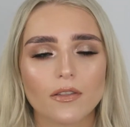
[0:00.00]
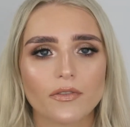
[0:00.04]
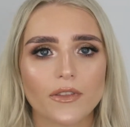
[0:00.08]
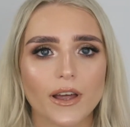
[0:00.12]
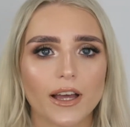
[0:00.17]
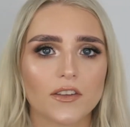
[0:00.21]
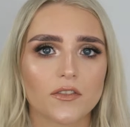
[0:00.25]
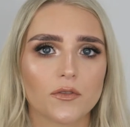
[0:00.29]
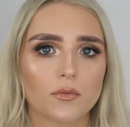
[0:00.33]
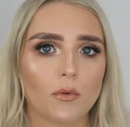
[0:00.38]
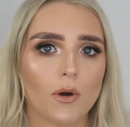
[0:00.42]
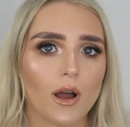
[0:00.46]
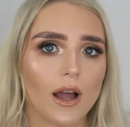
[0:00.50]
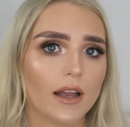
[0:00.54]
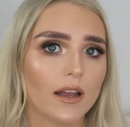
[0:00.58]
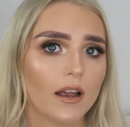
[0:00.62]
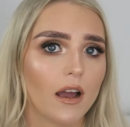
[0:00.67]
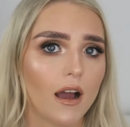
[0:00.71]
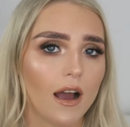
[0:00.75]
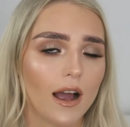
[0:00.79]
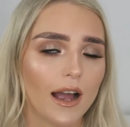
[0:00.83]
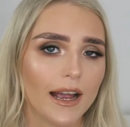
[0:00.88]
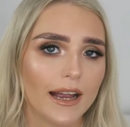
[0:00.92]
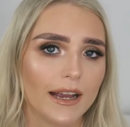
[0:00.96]
That's why
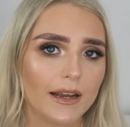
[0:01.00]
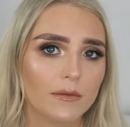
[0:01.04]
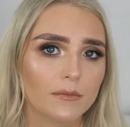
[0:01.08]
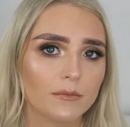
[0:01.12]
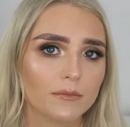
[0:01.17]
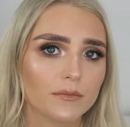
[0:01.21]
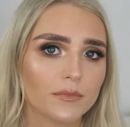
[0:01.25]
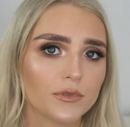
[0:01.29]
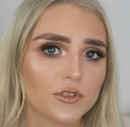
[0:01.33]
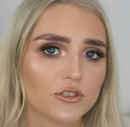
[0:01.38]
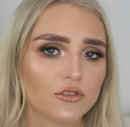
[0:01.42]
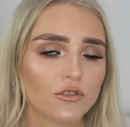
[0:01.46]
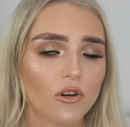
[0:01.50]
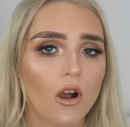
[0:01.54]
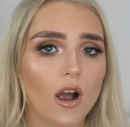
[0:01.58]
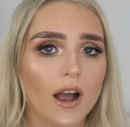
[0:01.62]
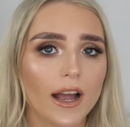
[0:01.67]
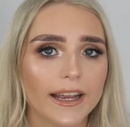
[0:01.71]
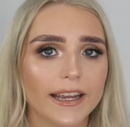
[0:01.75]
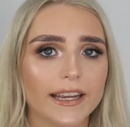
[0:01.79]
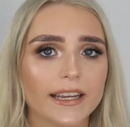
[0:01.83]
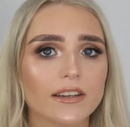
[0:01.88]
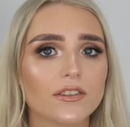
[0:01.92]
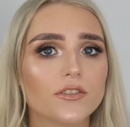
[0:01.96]
I'm
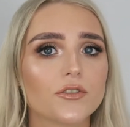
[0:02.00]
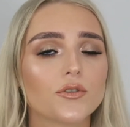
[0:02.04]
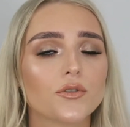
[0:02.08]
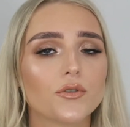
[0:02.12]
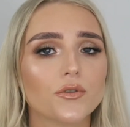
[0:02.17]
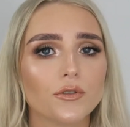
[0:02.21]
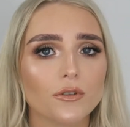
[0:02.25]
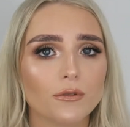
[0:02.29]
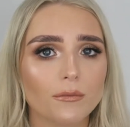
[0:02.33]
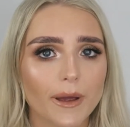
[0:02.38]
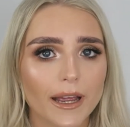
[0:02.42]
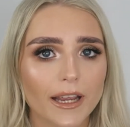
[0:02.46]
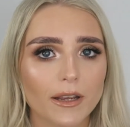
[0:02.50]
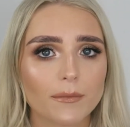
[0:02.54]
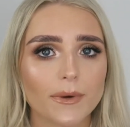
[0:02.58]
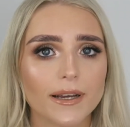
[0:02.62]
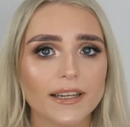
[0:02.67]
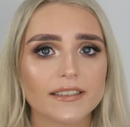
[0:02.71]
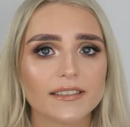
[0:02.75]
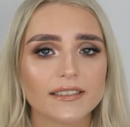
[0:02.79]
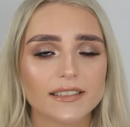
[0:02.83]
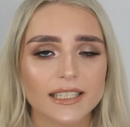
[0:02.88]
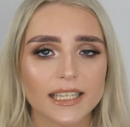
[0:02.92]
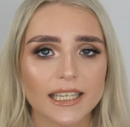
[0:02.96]
trying to make
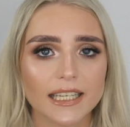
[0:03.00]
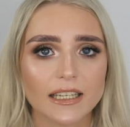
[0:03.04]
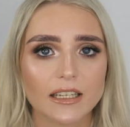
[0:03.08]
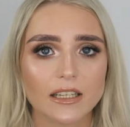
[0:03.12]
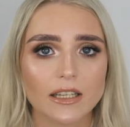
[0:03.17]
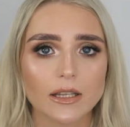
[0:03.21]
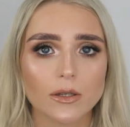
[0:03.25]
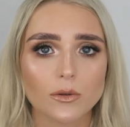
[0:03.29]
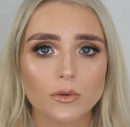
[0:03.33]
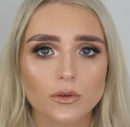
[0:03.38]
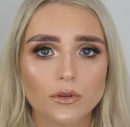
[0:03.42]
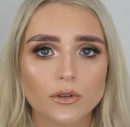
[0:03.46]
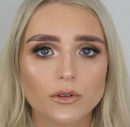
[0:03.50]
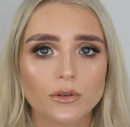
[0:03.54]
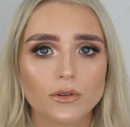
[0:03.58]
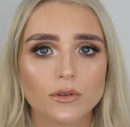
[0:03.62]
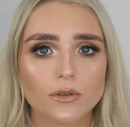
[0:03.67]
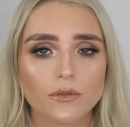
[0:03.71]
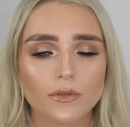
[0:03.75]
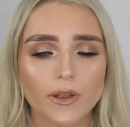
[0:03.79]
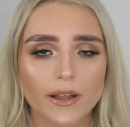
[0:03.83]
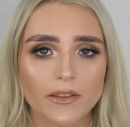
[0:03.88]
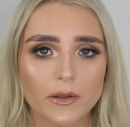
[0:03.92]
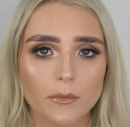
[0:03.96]
my skin look
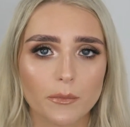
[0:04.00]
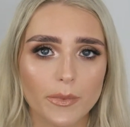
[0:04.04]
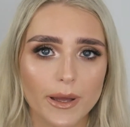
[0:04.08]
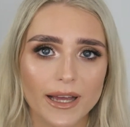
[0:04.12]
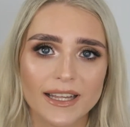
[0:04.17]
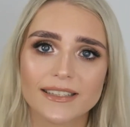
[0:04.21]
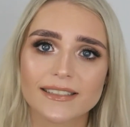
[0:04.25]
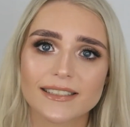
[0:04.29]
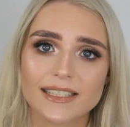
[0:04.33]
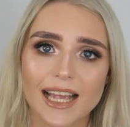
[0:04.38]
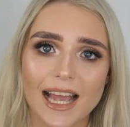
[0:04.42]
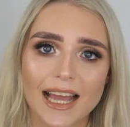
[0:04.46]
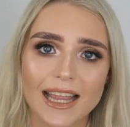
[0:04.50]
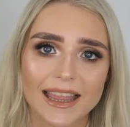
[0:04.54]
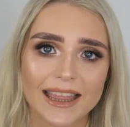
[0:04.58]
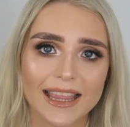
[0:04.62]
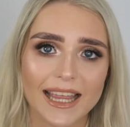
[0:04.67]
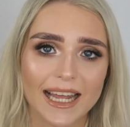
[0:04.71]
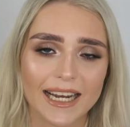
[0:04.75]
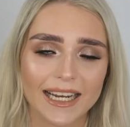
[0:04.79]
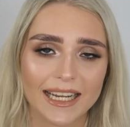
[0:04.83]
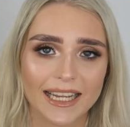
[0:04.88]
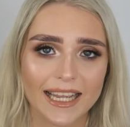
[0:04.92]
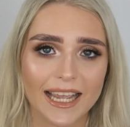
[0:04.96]
the best
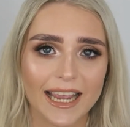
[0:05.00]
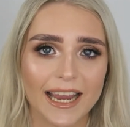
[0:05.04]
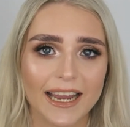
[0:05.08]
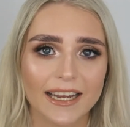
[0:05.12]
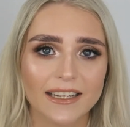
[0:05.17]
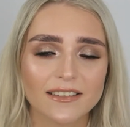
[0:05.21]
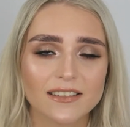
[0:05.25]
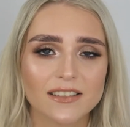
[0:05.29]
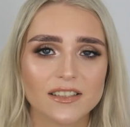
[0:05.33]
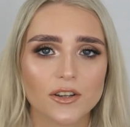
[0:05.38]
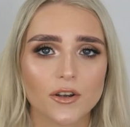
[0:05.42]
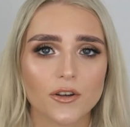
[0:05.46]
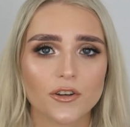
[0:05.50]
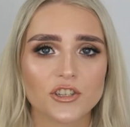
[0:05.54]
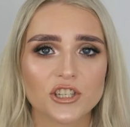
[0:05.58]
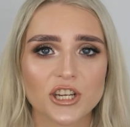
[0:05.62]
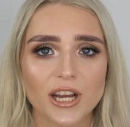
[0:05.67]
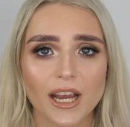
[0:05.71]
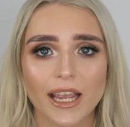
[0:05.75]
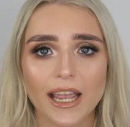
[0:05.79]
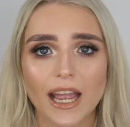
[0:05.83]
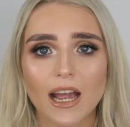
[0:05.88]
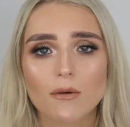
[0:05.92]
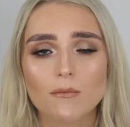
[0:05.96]
that it can. So
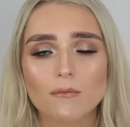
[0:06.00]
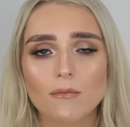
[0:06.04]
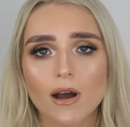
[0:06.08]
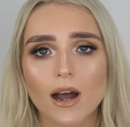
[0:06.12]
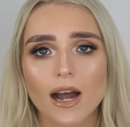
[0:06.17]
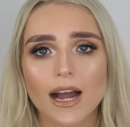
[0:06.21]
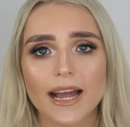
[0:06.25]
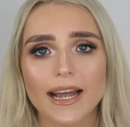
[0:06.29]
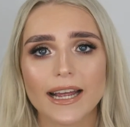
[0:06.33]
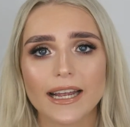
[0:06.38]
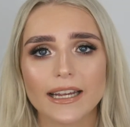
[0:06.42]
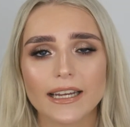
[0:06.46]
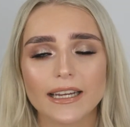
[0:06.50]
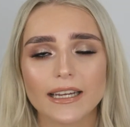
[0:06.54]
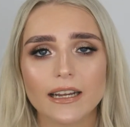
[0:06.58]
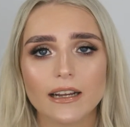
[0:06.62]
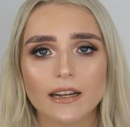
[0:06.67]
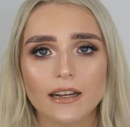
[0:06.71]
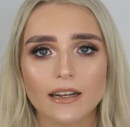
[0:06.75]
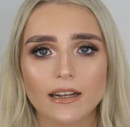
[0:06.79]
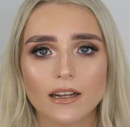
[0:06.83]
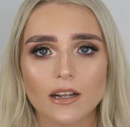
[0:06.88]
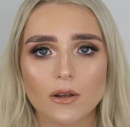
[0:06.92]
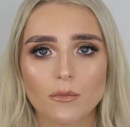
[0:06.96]
check out my
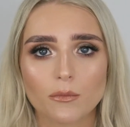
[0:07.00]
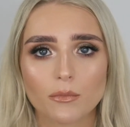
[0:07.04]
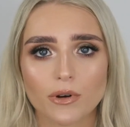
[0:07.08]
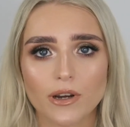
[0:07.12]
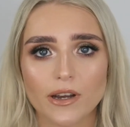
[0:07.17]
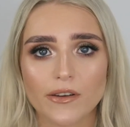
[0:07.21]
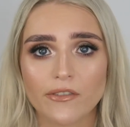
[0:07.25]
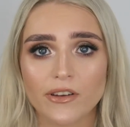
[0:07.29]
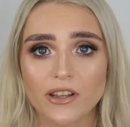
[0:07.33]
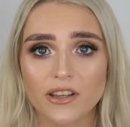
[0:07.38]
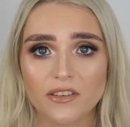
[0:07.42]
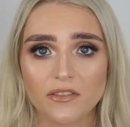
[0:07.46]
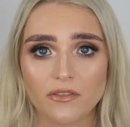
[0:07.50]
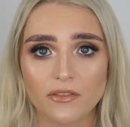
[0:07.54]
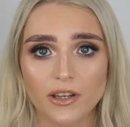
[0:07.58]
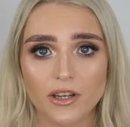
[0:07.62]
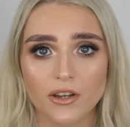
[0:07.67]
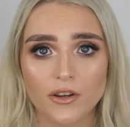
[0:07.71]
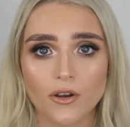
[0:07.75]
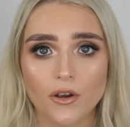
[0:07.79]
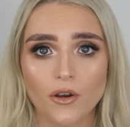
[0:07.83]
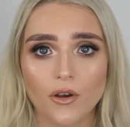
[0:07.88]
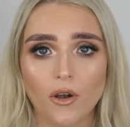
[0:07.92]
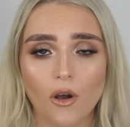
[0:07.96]
previous
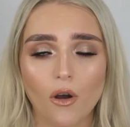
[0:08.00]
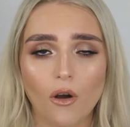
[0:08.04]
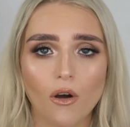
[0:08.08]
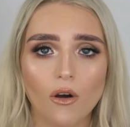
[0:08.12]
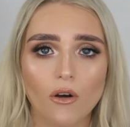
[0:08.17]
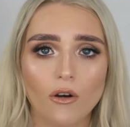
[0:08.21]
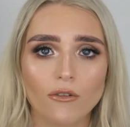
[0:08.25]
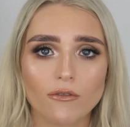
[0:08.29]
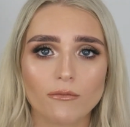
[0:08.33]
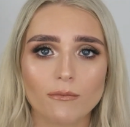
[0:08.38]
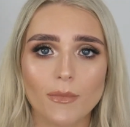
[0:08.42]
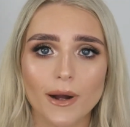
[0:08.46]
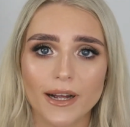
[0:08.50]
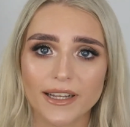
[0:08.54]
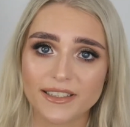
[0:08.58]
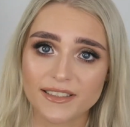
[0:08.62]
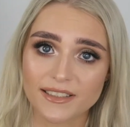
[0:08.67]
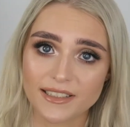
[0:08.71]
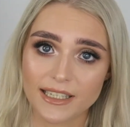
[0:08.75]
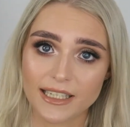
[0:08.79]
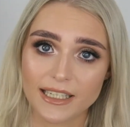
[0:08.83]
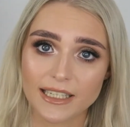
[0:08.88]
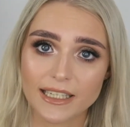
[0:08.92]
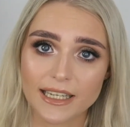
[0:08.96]
video of my
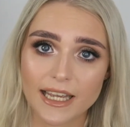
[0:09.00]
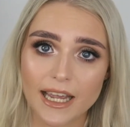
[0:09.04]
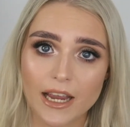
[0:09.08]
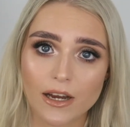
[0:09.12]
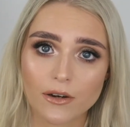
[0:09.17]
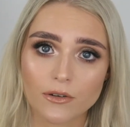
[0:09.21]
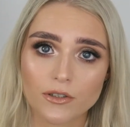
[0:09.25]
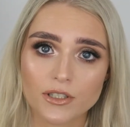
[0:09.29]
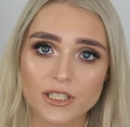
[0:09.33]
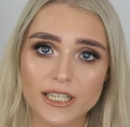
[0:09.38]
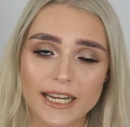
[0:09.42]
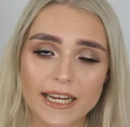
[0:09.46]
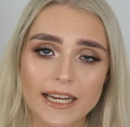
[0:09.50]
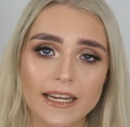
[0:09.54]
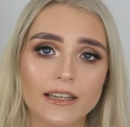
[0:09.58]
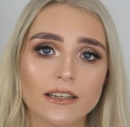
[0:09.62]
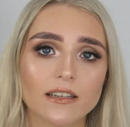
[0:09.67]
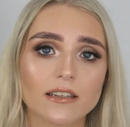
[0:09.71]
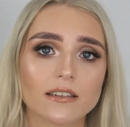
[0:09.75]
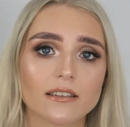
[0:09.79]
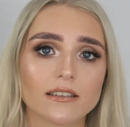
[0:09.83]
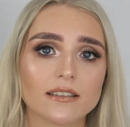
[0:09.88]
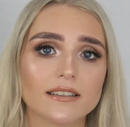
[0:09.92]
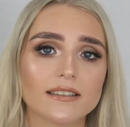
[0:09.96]
skincare
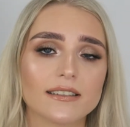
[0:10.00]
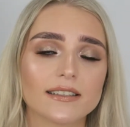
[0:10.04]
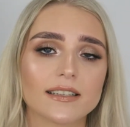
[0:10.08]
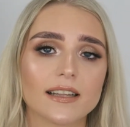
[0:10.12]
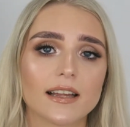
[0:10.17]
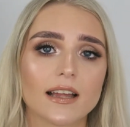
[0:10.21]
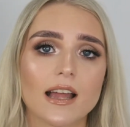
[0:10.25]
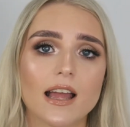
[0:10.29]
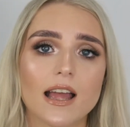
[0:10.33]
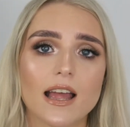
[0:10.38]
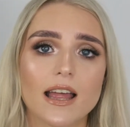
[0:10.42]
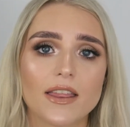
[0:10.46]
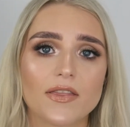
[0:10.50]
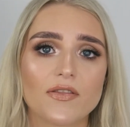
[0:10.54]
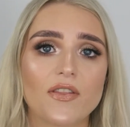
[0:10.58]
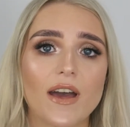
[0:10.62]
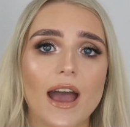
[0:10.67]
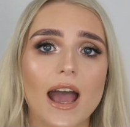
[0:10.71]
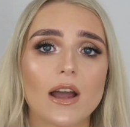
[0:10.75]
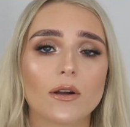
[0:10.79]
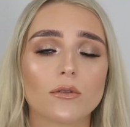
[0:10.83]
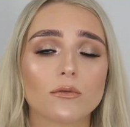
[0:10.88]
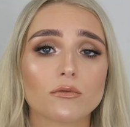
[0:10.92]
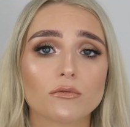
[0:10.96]
routine because
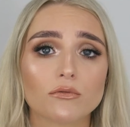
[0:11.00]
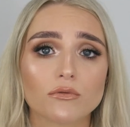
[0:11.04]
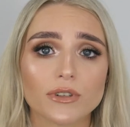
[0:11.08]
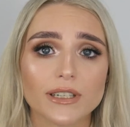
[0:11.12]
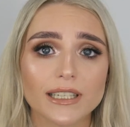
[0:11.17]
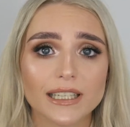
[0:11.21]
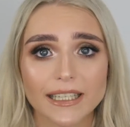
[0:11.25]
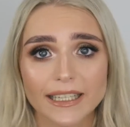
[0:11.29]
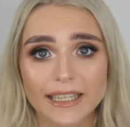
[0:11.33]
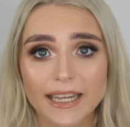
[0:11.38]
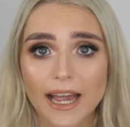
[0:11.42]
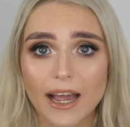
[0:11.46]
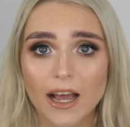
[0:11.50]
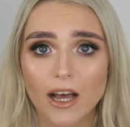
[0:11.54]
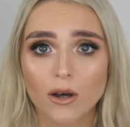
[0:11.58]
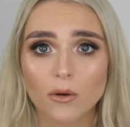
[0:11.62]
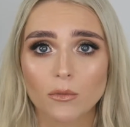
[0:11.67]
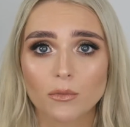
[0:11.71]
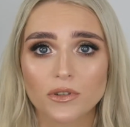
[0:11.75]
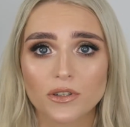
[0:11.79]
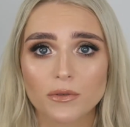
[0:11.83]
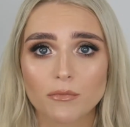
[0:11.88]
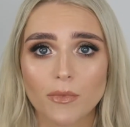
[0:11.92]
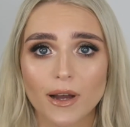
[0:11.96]
that really
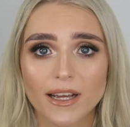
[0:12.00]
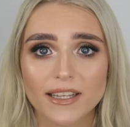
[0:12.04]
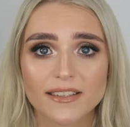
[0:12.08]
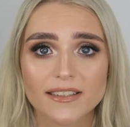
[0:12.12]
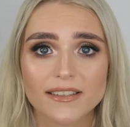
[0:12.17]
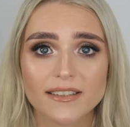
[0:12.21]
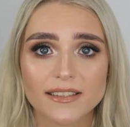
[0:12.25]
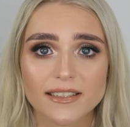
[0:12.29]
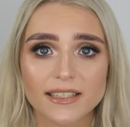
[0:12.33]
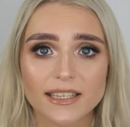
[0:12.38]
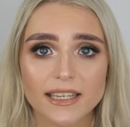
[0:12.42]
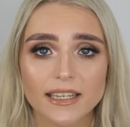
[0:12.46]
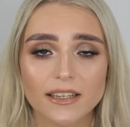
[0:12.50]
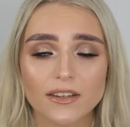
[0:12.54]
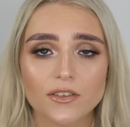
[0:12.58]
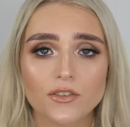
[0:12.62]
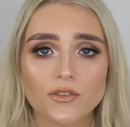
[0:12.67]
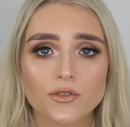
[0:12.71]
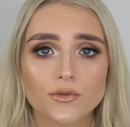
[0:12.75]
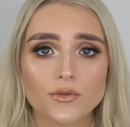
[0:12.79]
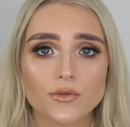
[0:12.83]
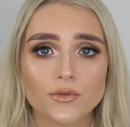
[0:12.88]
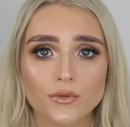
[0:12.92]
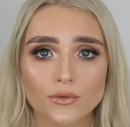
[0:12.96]
helped my skin
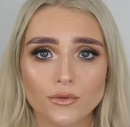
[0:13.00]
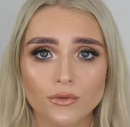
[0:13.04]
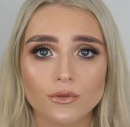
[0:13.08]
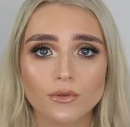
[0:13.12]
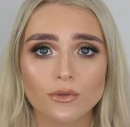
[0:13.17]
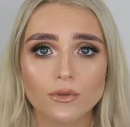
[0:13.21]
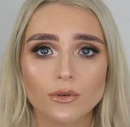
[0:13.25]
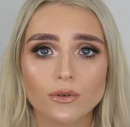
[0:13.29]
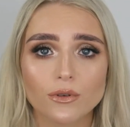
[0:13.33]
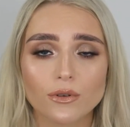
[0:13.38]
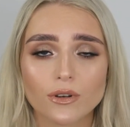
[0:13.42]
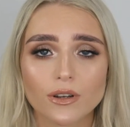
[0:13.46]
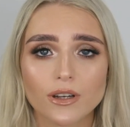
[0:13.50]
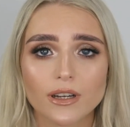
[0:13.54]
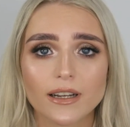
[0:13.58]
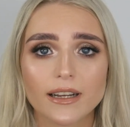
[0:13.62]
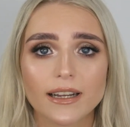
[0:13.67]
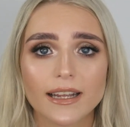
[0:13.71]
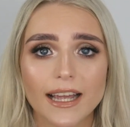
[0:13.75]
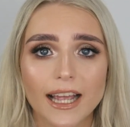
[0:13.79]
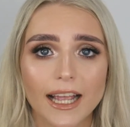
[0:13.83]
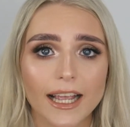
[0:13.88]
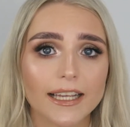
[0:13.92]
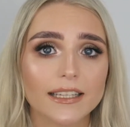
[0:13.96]
to look
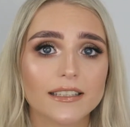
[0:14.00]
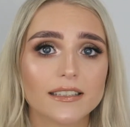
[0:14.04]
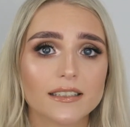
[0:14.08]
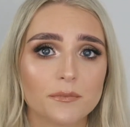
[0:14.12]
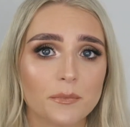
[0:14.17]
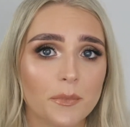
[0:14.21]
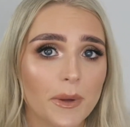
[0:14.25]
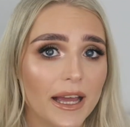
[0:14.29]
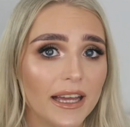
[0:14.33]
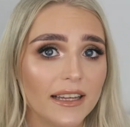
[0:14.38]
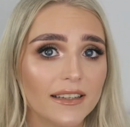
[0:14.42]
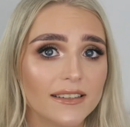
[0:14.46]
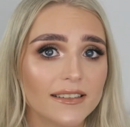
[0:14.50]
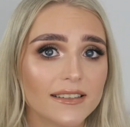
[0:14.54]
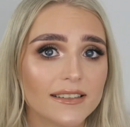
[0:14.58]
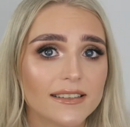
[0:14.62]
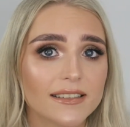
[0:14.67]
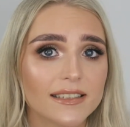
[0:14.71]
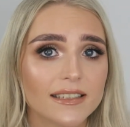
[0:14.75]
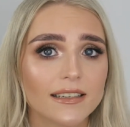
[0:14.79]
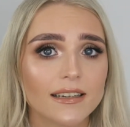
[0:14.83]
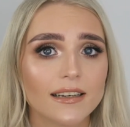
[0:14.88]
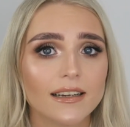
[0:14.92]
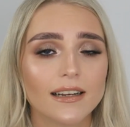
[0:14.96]
its
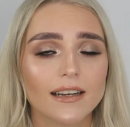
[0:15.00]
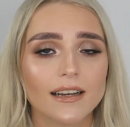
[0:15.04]
best.